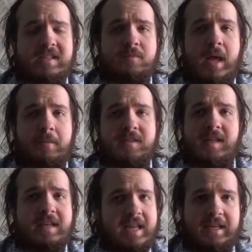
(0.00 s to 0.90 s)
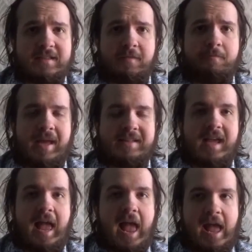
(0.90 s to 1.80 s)
is perhaps in need of
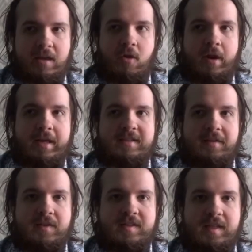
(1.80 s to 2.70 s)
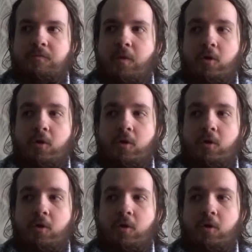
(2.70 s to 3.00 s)
better air connectivity